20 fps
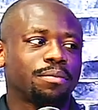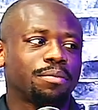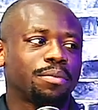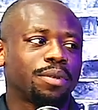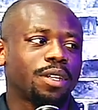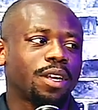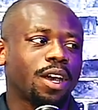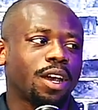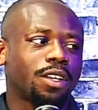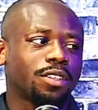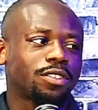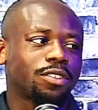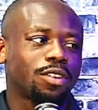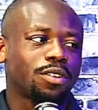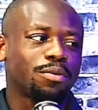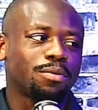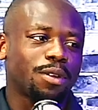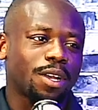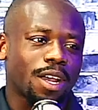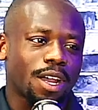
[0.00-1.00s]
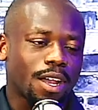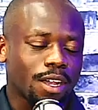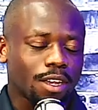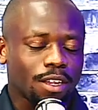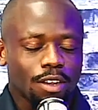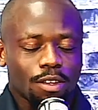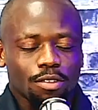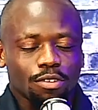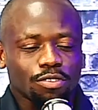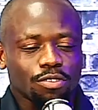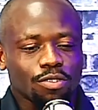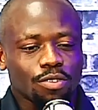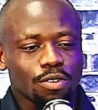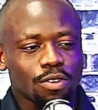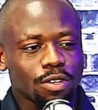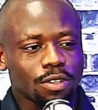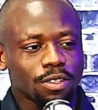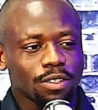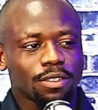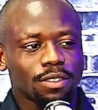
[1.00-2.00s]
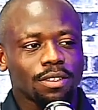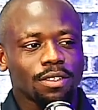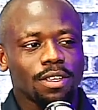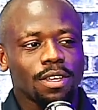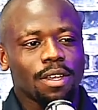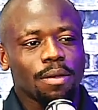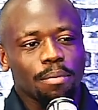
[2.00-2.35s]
but also behind closed doors,